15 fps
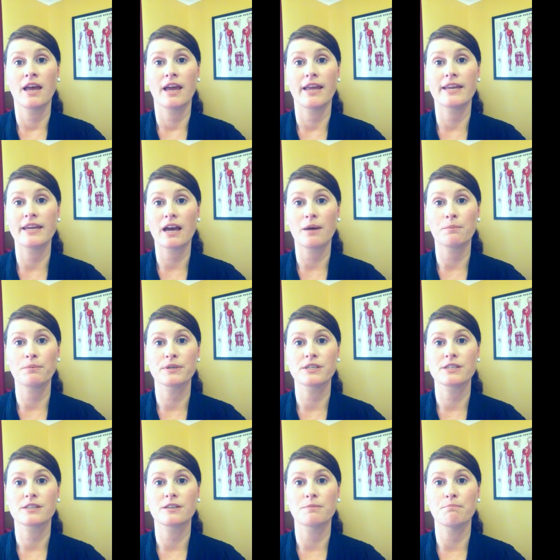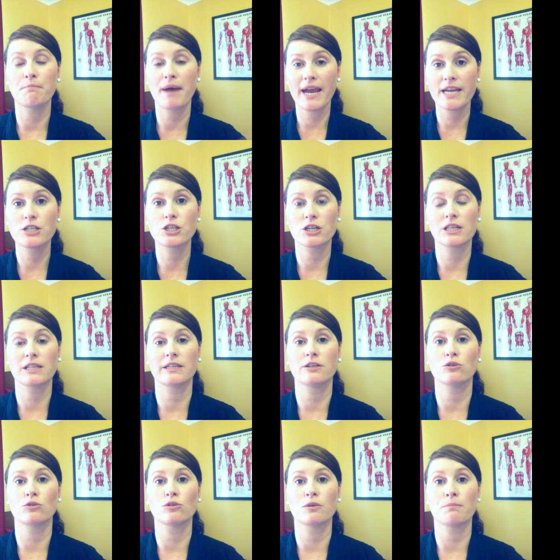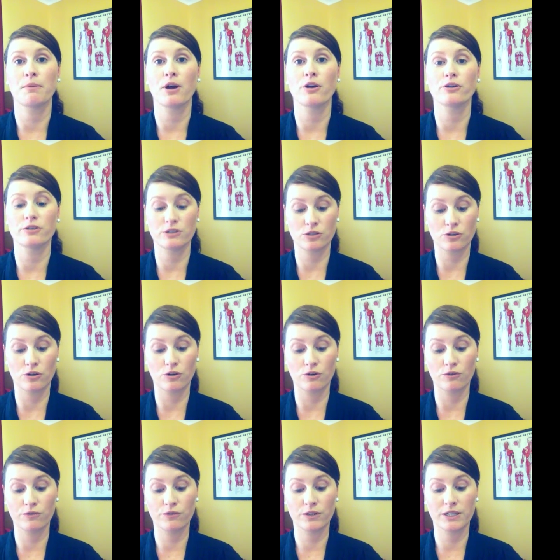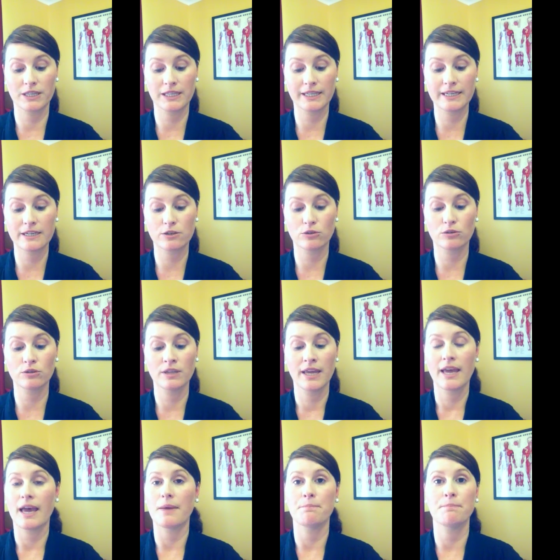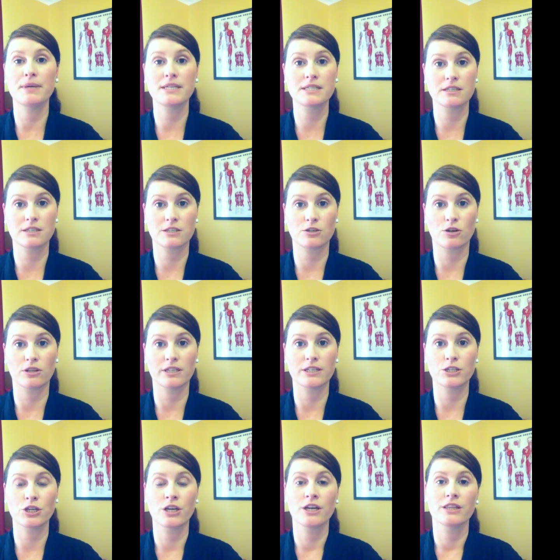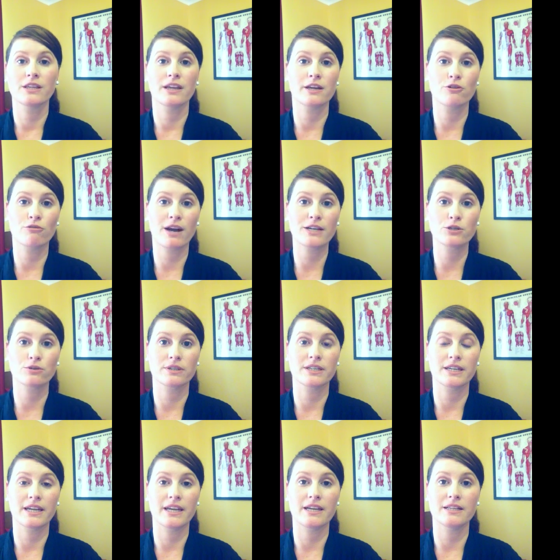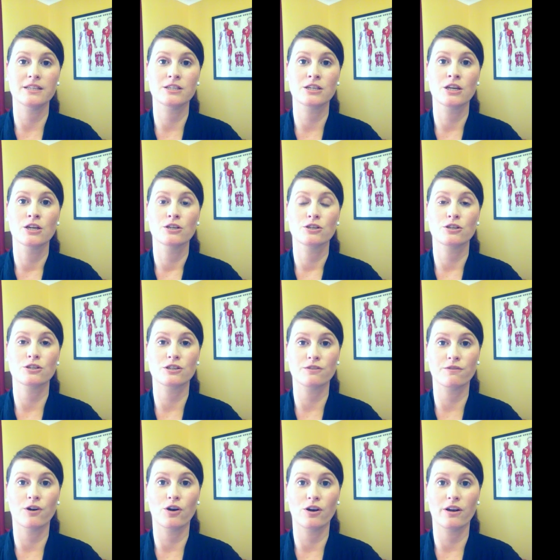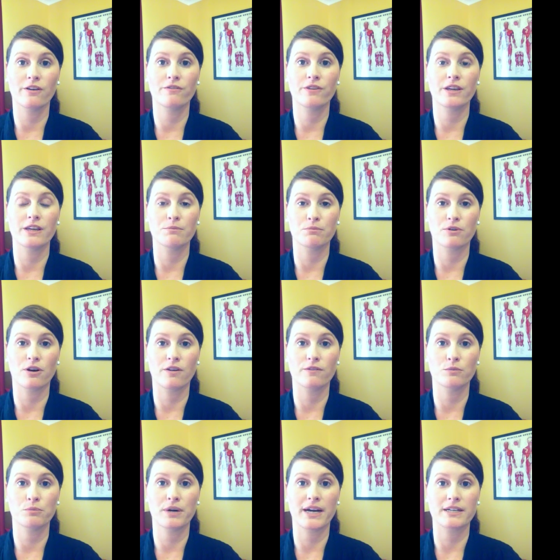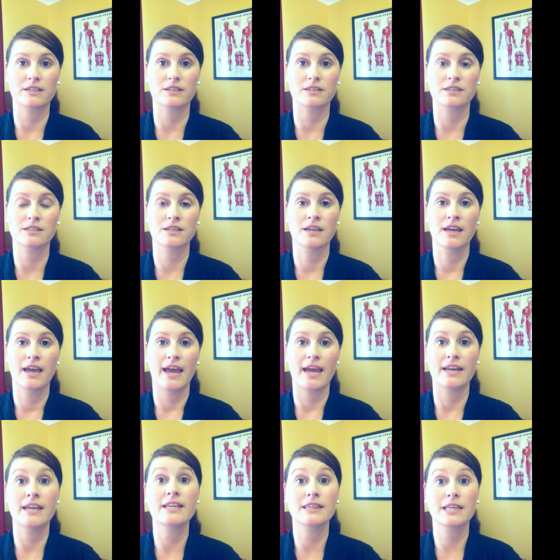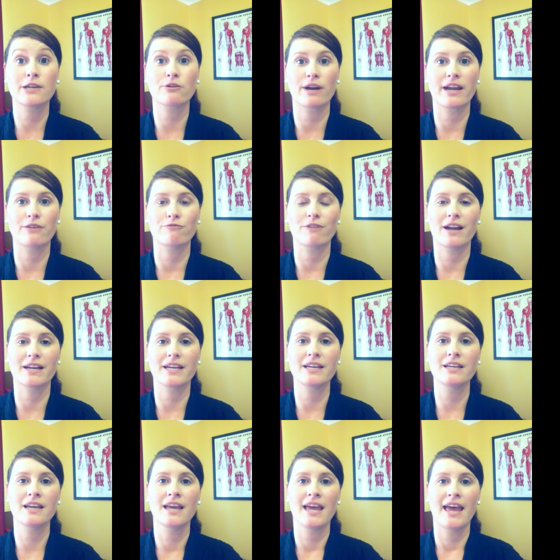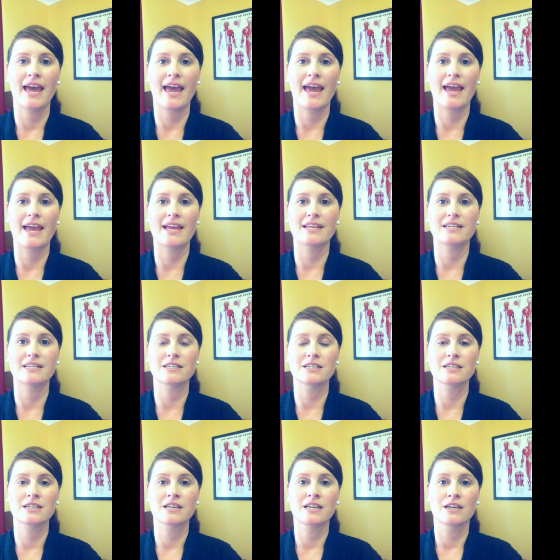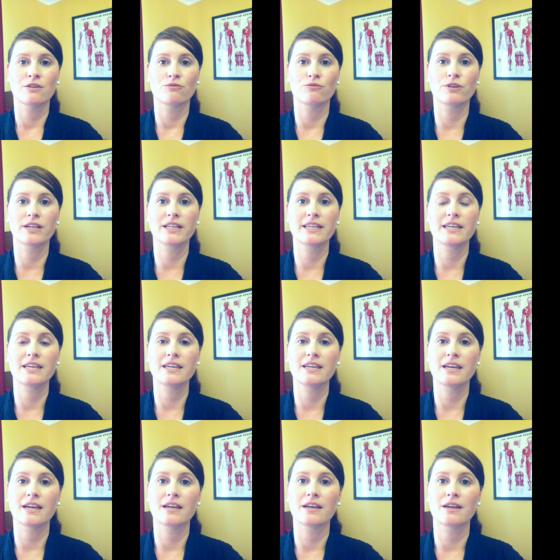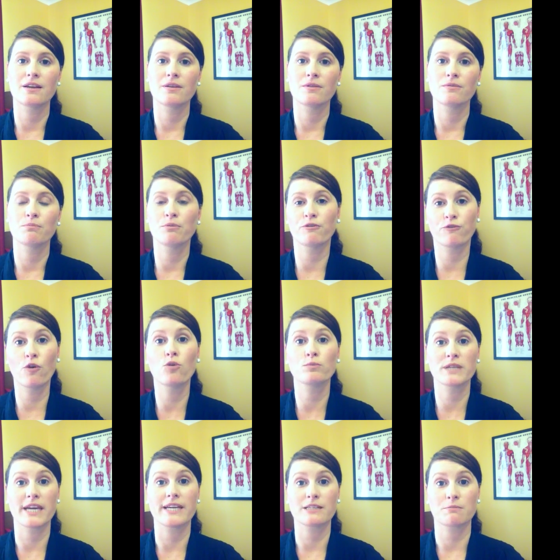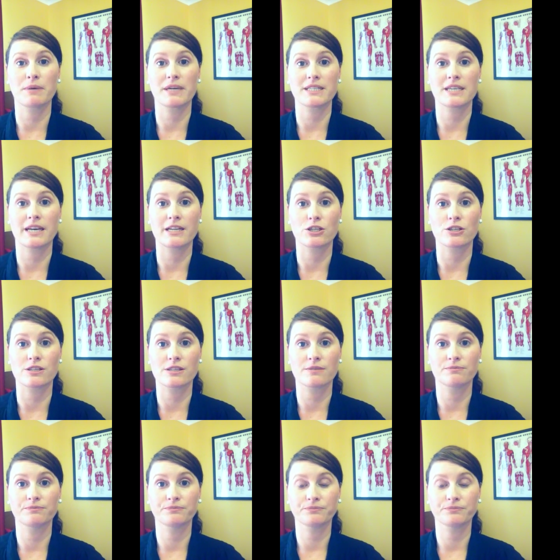encompass the major clinical components of clinical and business knowledge that a graduate needs to survive in private practice and hit the ground running and really perform to expectations.